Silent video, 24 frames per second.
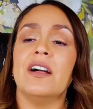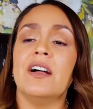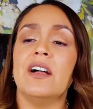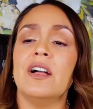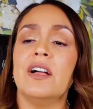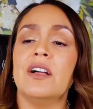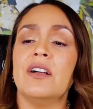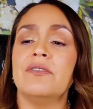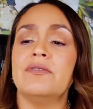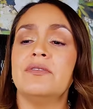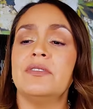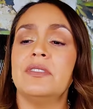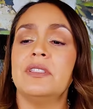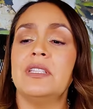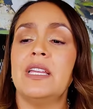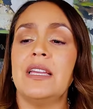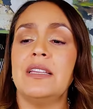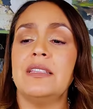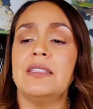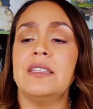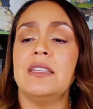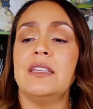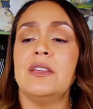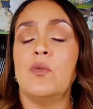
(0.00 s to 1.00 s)
uh,
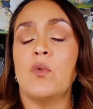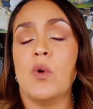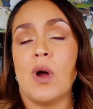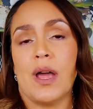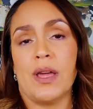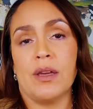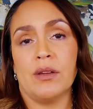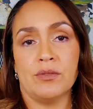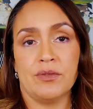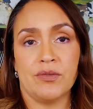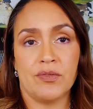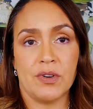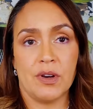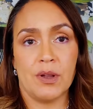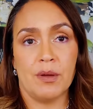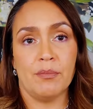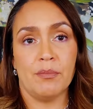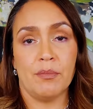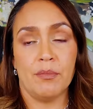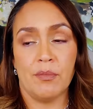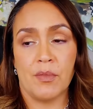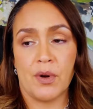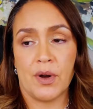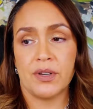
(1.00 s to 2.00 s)
Daisy Wild
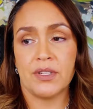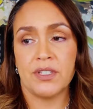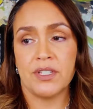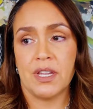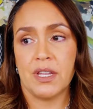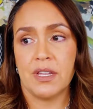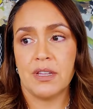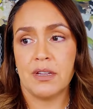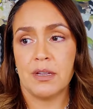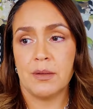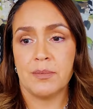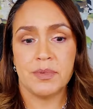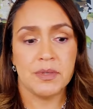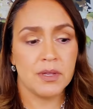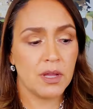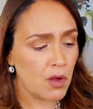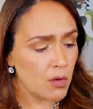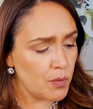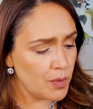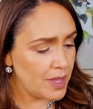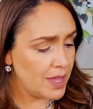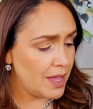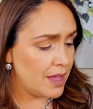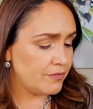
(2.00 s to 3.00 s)
from Marc Jacobs. Oh,
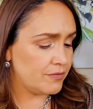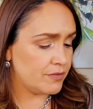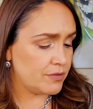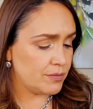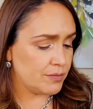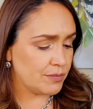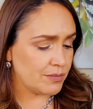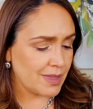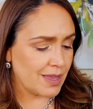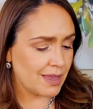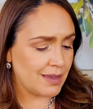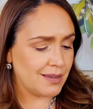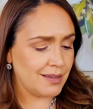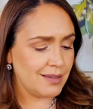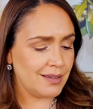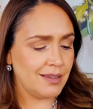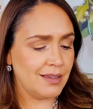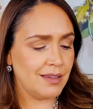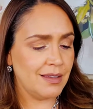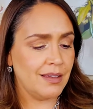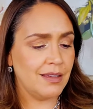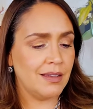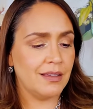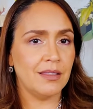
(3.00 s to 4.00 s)
we have,
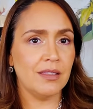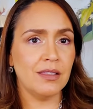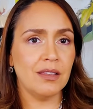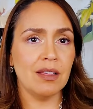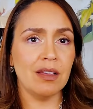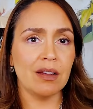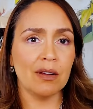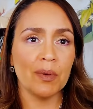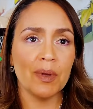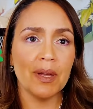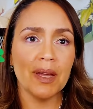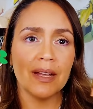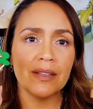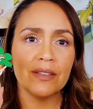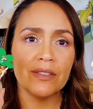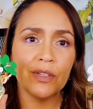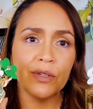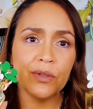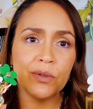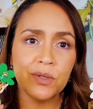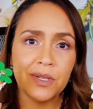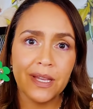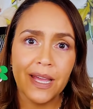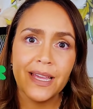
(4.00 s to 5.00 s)
look, we got
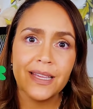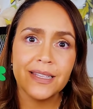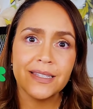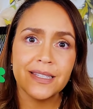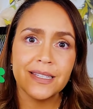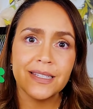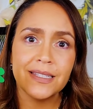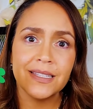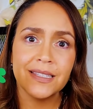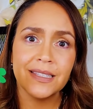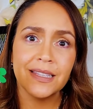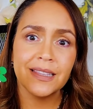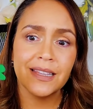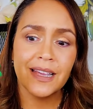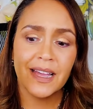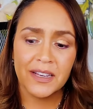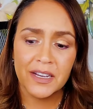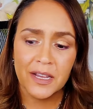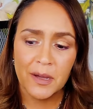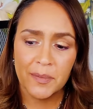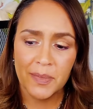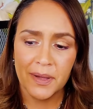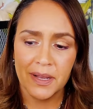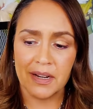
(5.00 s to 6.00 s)
two daisies in the
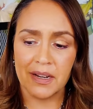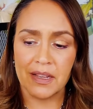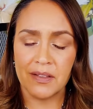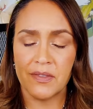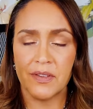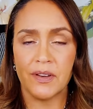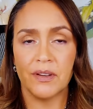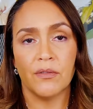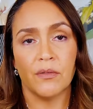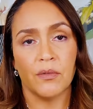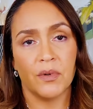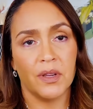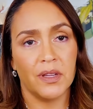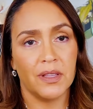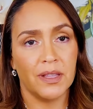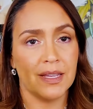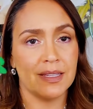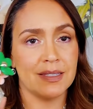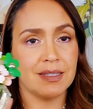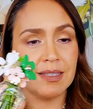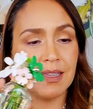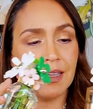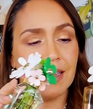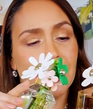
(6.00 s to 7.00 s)
lineup. I didn't even
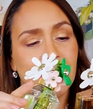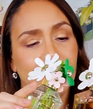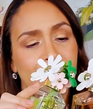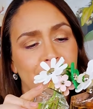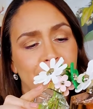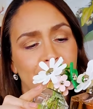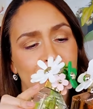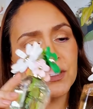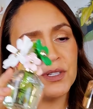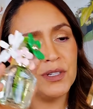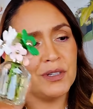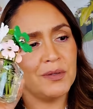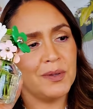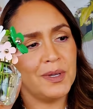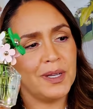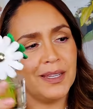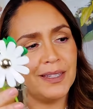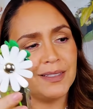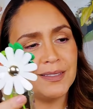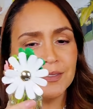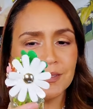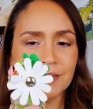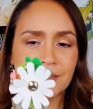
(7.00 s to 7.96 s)
realize that. How y'all doing?